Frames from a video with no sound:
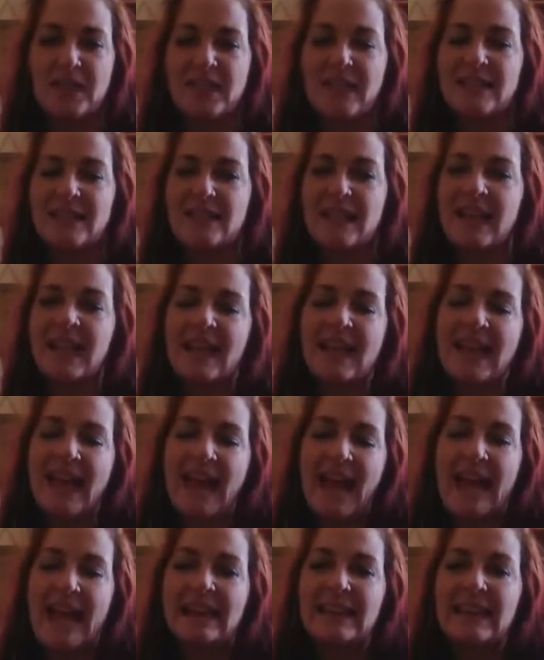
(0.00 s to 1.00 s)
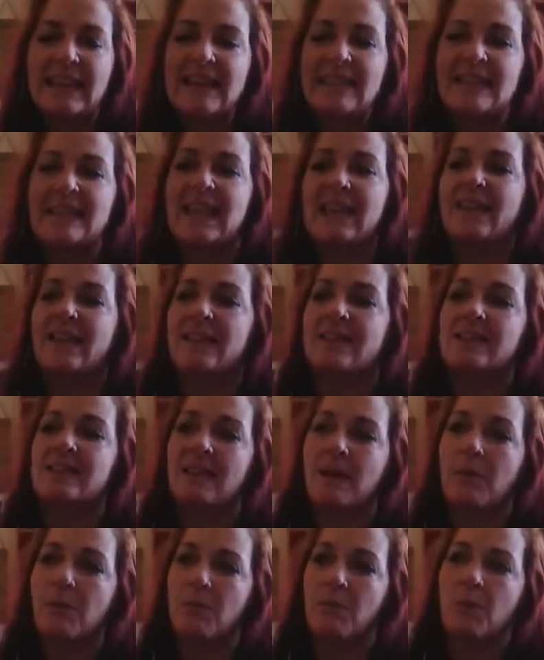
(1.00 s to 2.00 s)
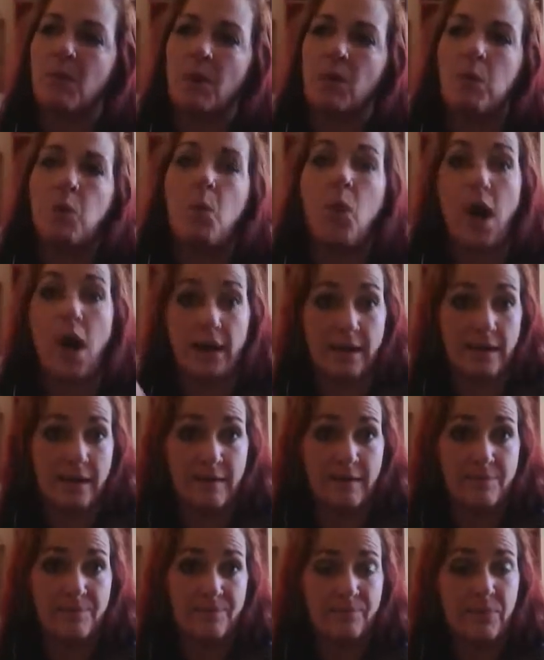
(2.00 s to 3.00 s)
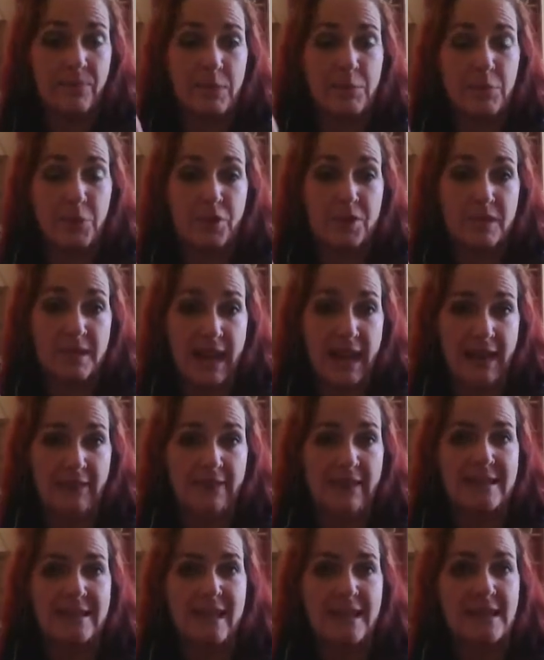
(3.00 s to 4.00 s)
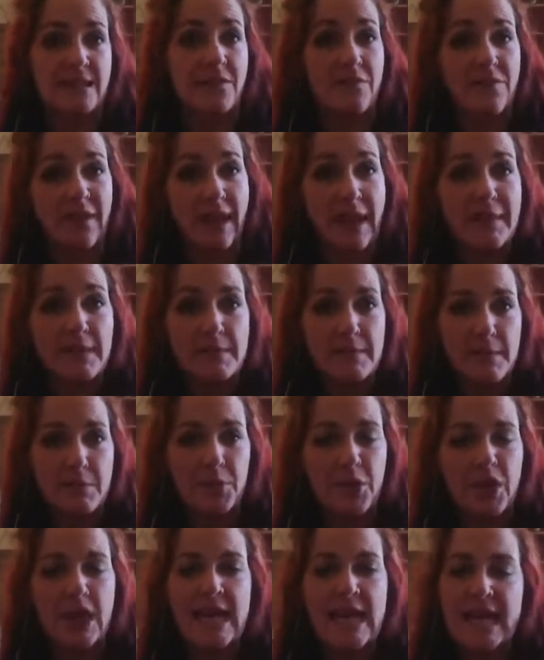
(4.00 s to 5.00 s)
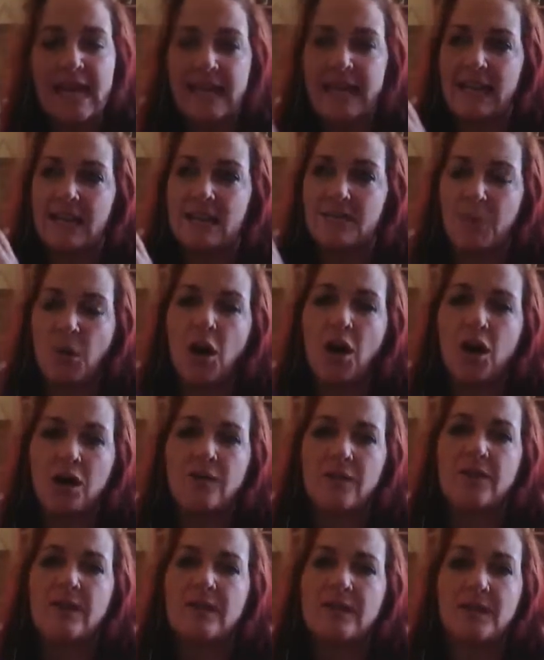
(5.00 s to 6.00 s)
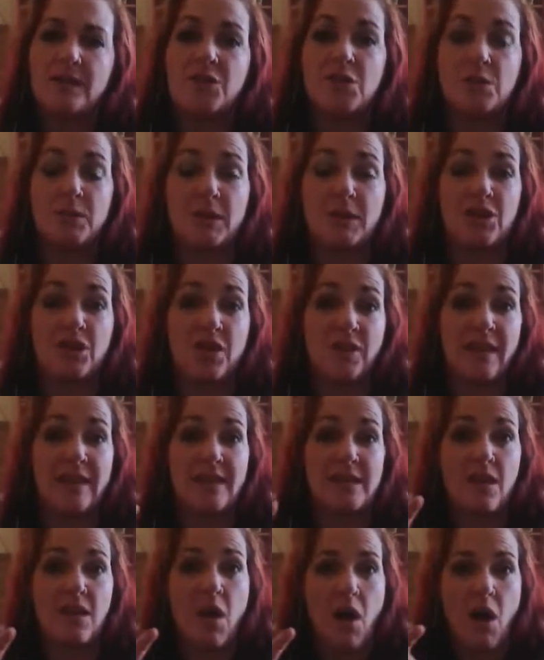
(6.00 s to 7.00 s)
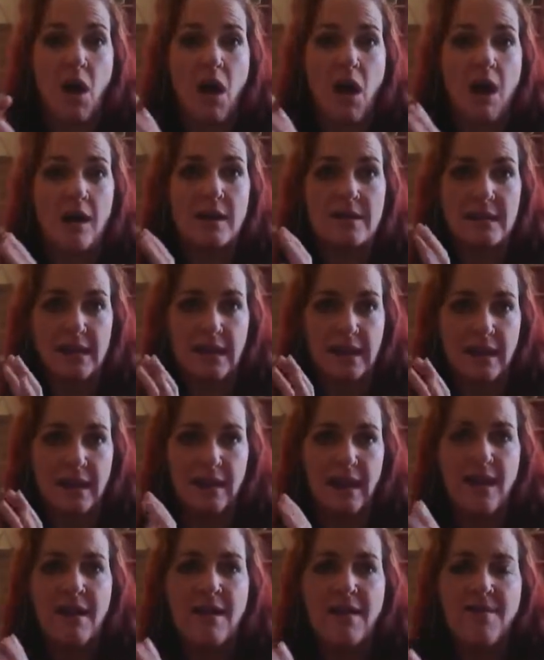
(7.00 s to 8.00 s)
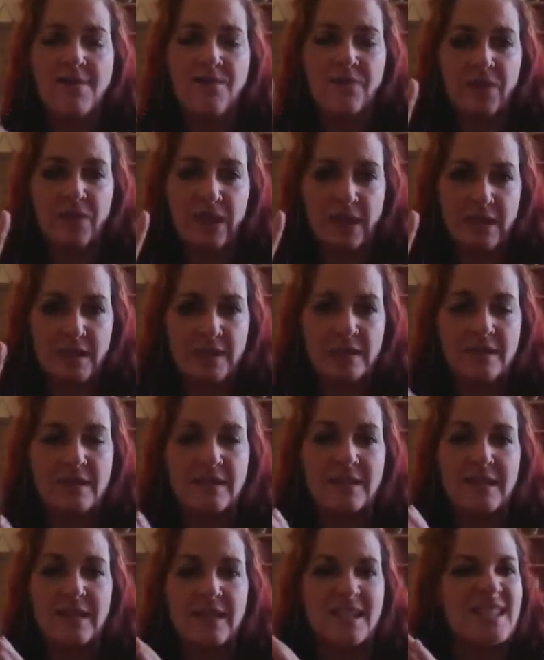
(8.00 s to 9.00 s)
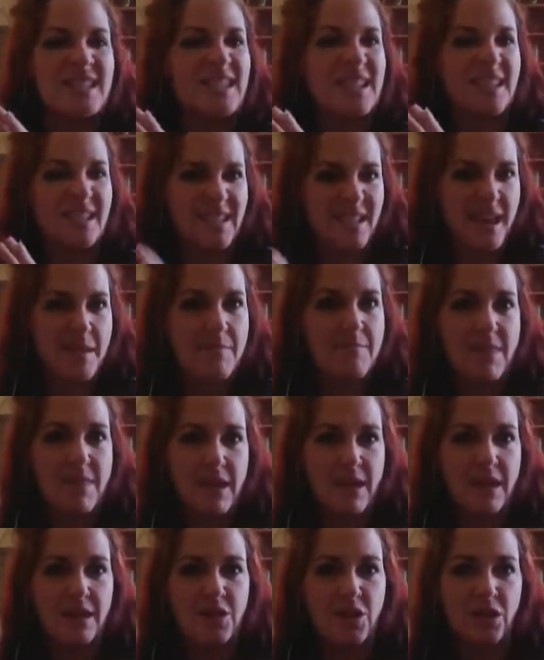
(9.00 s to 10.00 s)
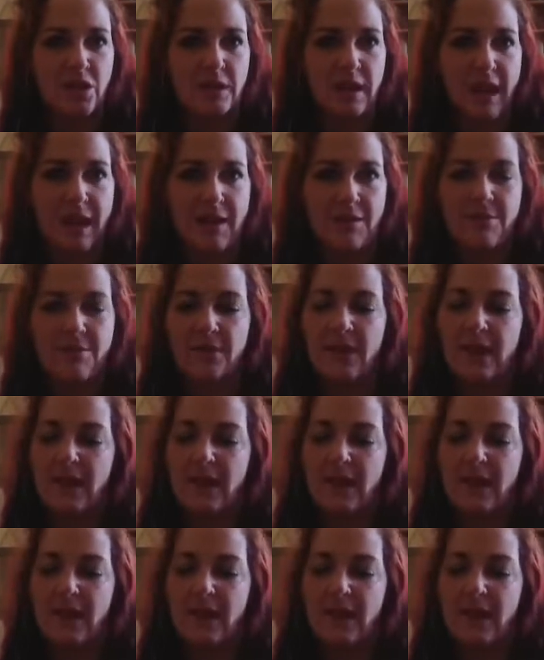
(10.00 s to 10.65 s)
things. And let's say that someone per se, let's say it's a family member, is part of the situation that's causing this discontentment in your life.